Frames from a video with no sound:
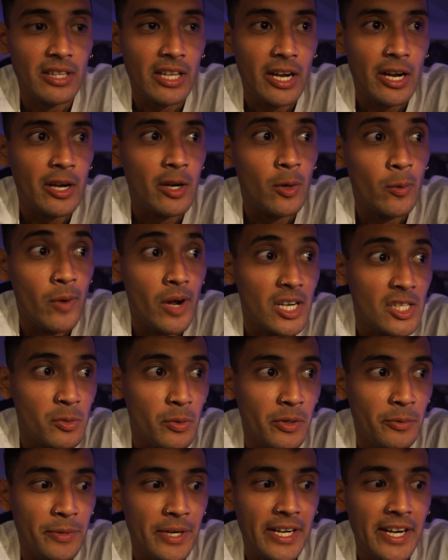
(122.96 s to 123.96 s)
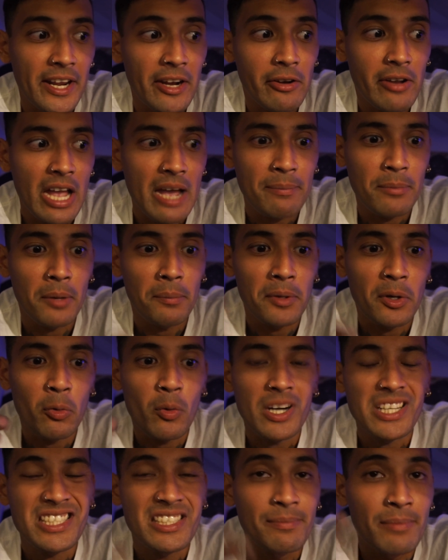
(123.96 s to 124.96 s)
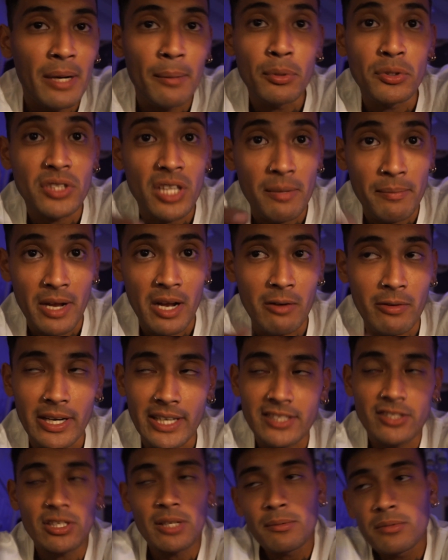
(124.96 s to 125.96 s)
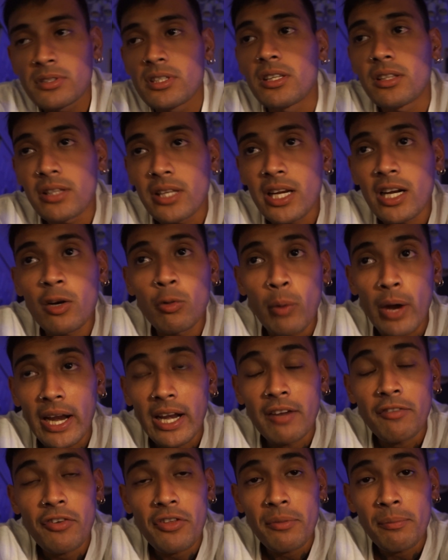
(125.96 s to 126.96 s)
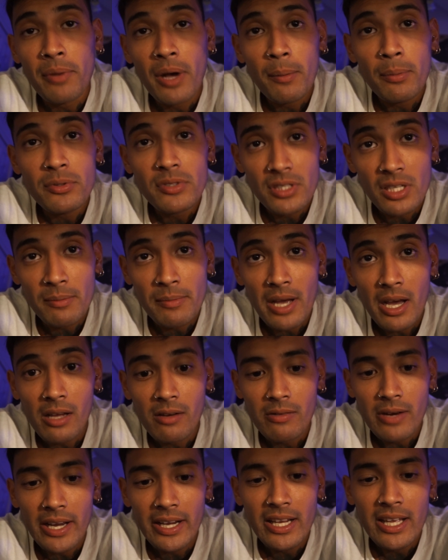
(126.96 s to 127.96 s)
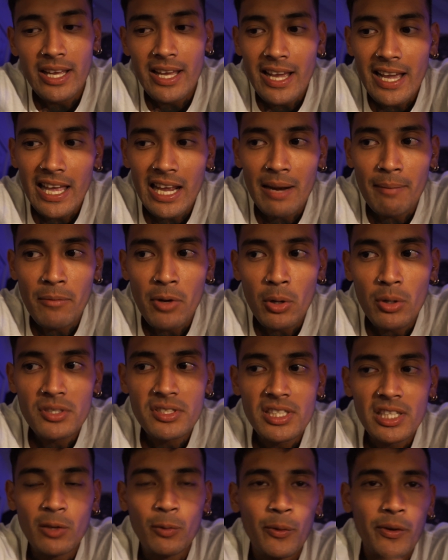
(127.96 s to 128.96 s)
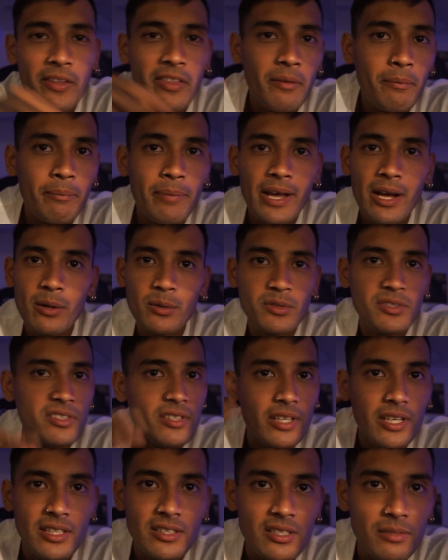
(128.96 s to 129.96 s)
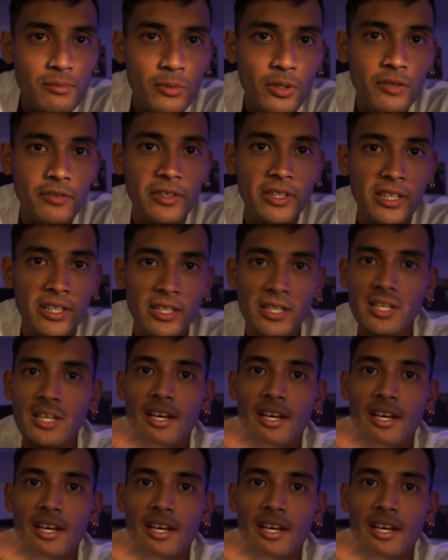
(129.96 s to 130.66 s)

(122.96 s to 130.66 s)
there and watch with the radiator cap open and watch the bubbles come out, right? So I'm sitting there waiting for the bubbles to come out, right? And I'm noticing one of the belts isn't moving.